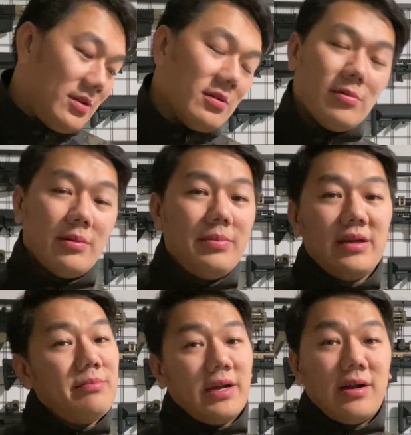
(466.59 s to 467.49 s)
You don't want to be
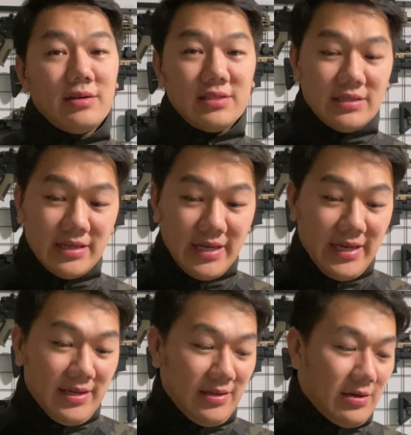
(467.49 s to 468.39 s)
embarrassed and,
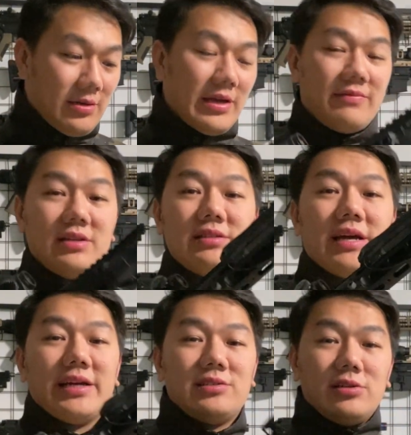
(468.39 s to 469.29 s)
you know, you have this
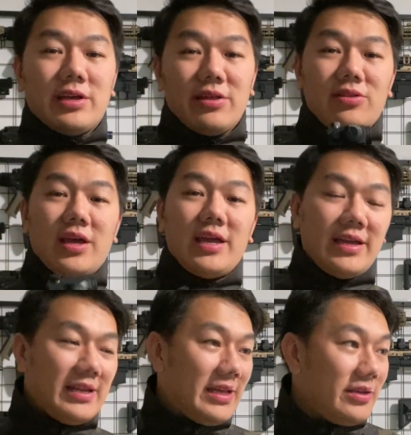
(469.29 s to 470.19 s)
nice looking
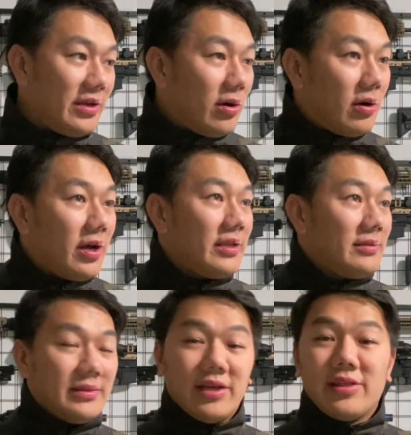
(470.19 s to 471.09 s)
thing and then you go on,
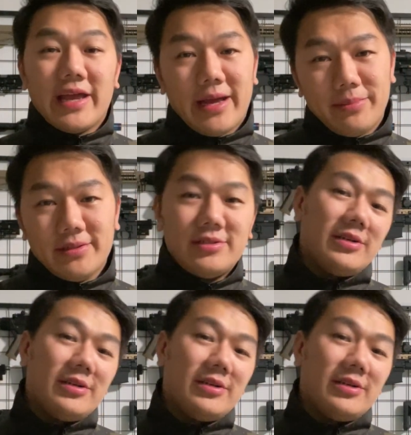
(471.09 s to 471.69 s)
nothing happens.